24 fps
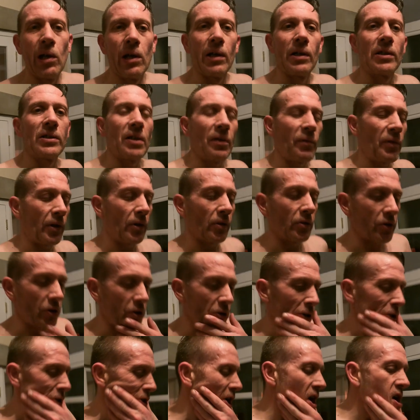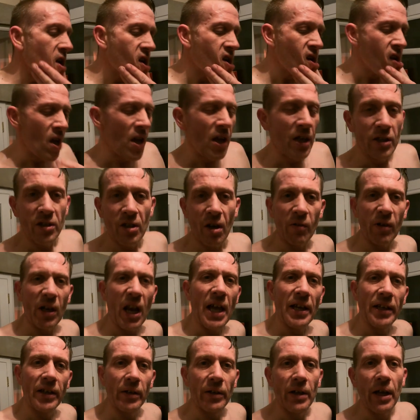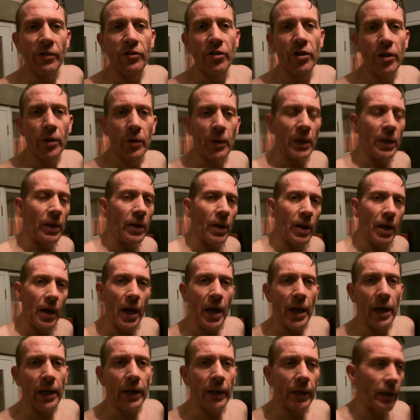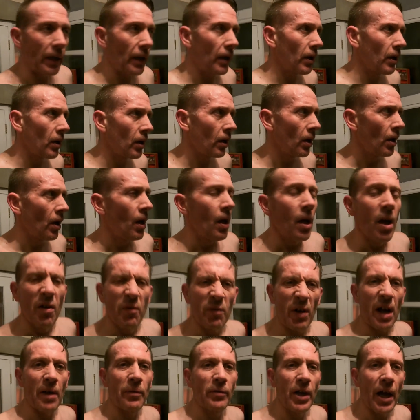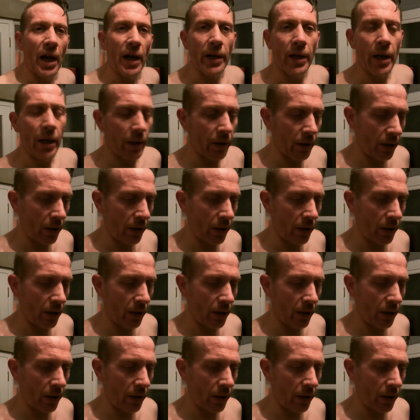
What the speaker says: It's difficult to judge. So I would liken that to doing a 5k